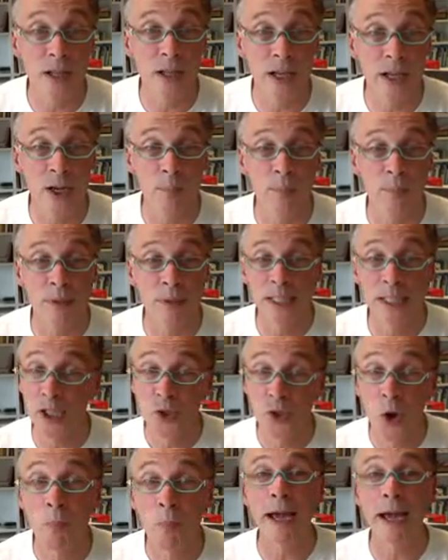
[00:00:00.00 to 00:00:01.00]
this is
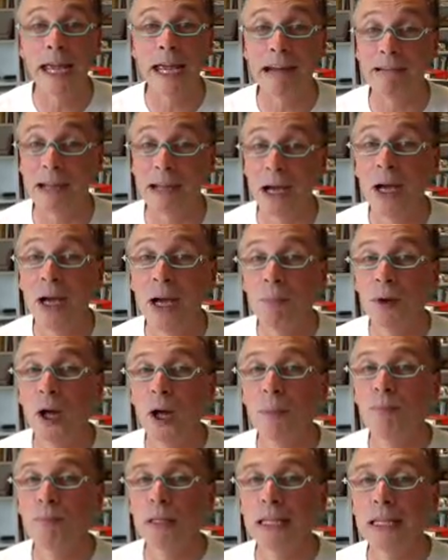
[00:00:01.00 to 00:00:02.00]
not my area, but I
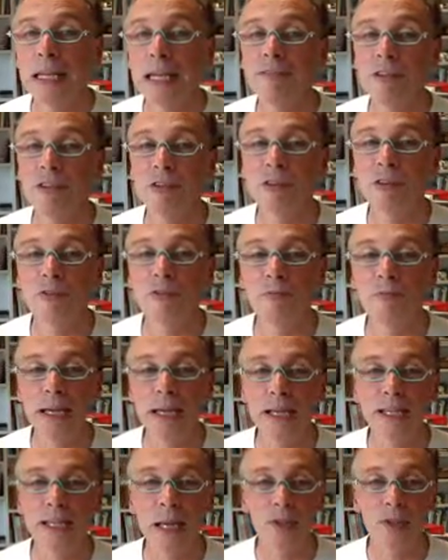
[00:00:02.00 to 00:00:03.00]
believe there have
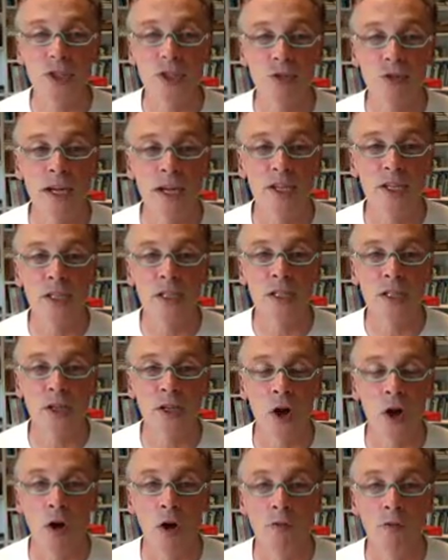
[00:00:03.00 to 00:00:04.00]
been demonstrations
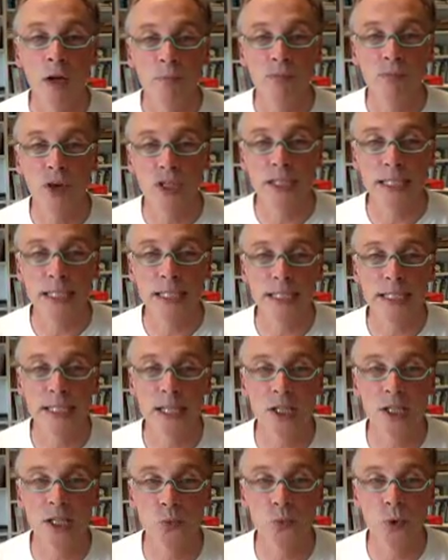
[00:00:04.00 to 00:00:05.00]
of
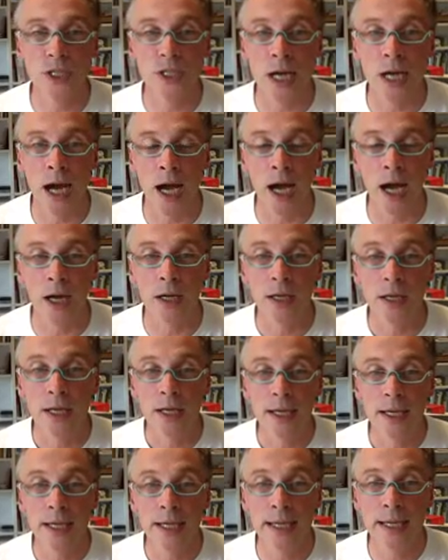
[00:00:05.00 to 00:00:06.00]
prostheses which are
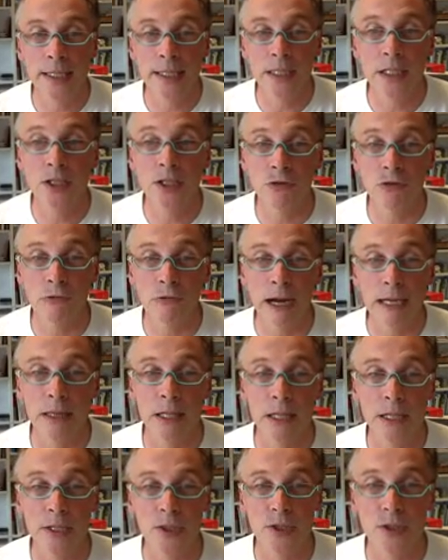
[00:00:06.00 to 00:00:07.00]
connected
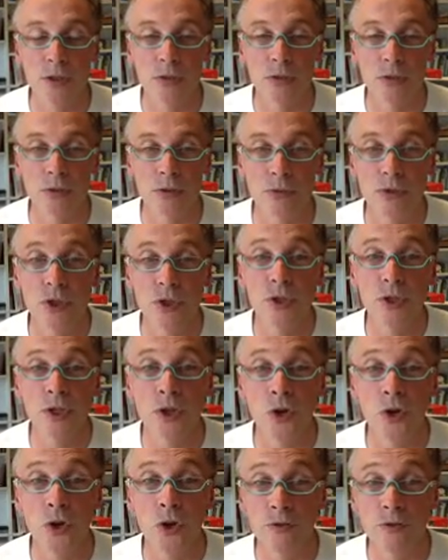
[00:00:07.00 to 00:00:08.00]
directly to the
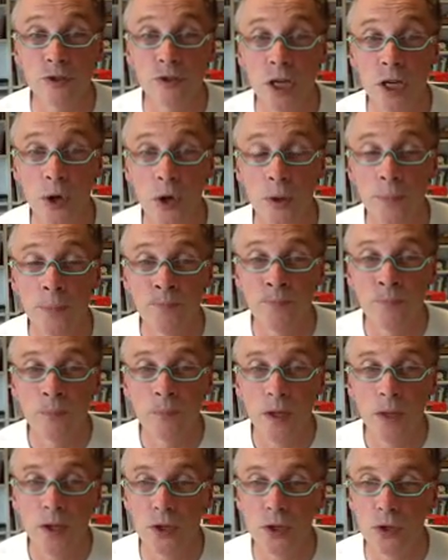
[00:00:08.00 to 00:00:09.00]
nerves. So
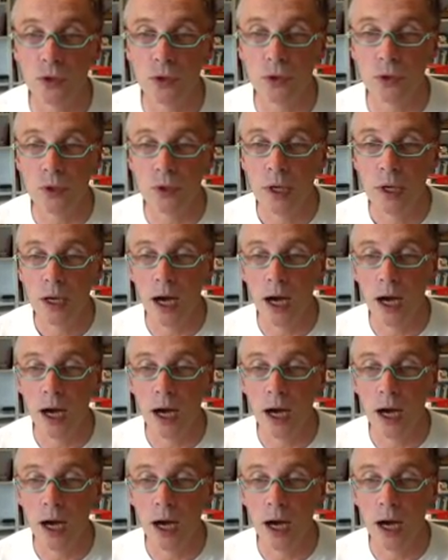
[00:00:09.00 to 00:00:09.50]
you